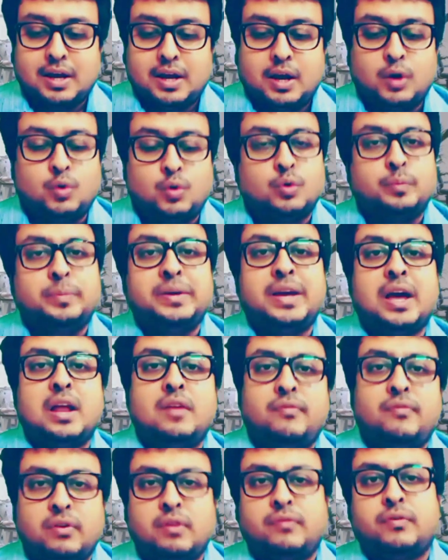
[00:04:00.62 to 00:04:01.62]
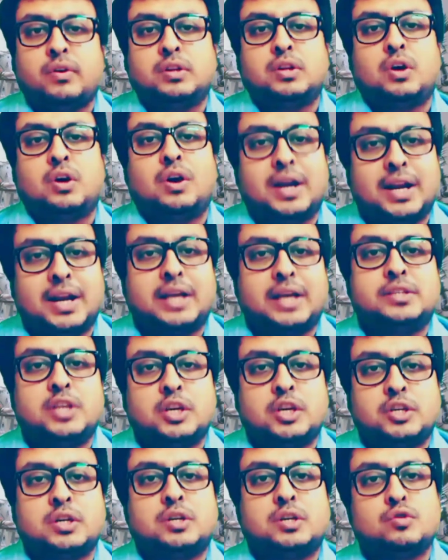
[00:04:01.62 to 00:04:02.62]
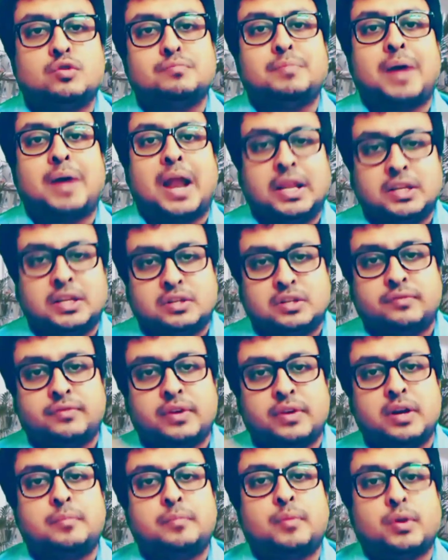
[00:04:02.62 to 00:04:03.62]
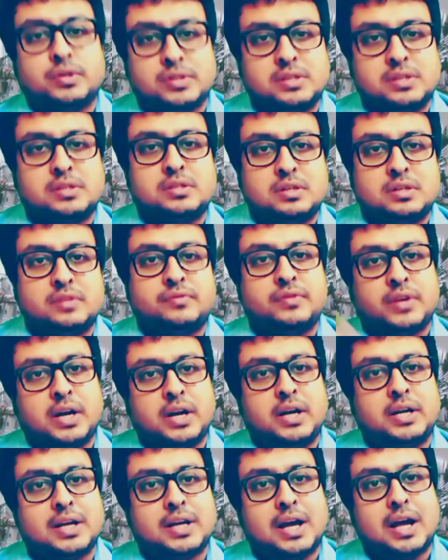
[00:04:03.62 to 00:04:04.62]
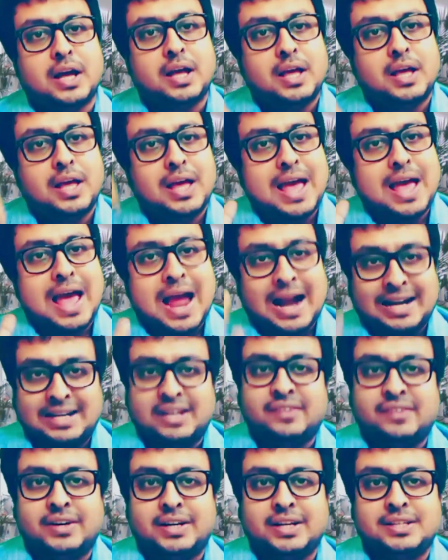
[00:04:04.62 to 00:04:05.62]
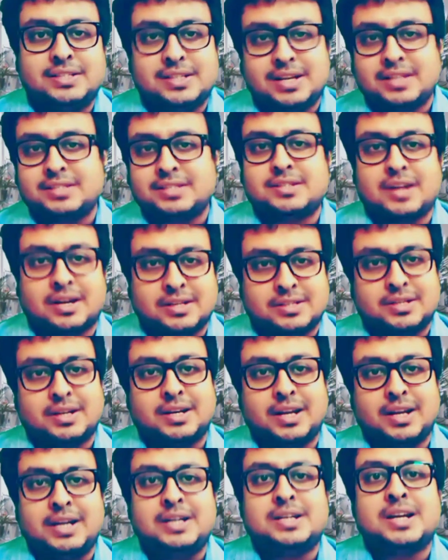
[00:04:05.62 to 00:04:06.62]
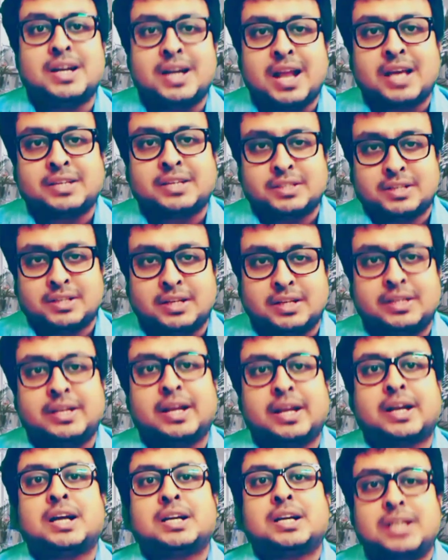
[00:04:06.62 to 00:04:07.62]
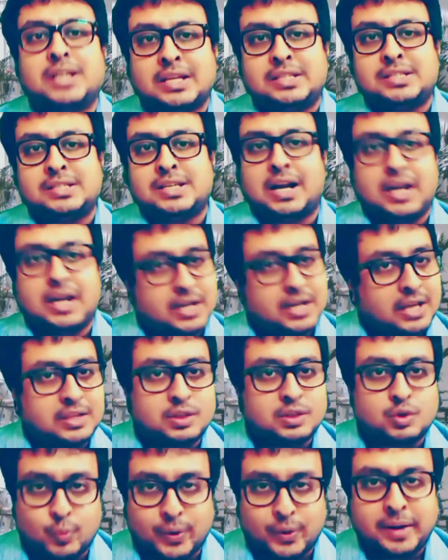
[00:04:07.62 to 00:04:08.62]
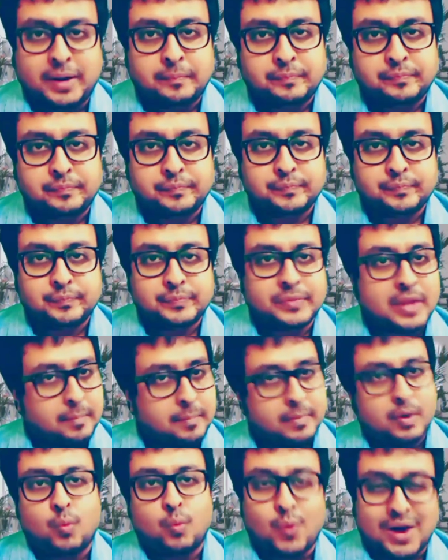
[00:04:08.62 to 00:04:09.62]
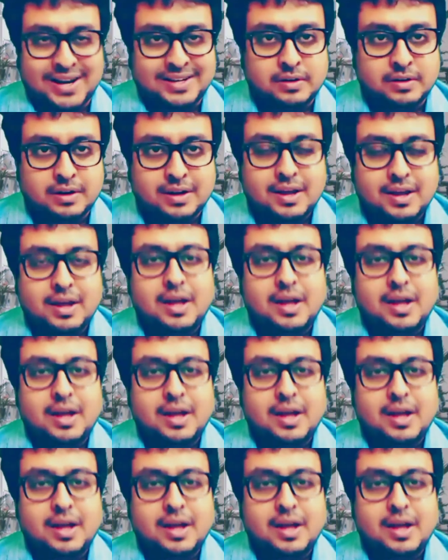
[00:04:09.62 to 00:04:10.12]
it would be helpful for the organization to manage different process, different activities in a structured, internationally recognized, standardized way. Number one.